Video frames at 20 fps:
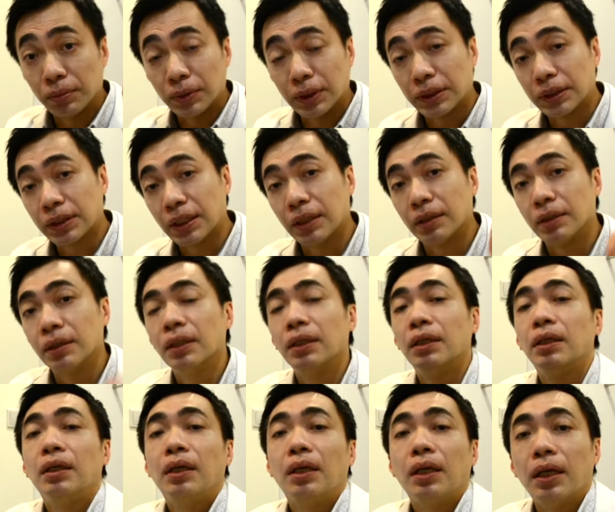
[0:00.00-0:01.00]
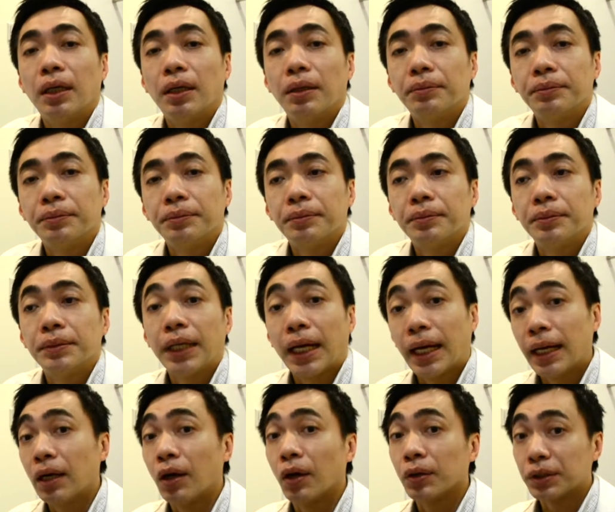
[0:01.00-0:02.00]
the skin.
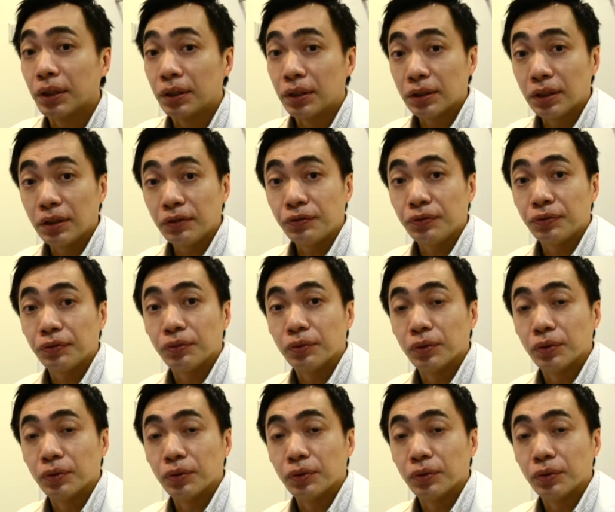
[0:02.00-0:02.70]
There are alternatives.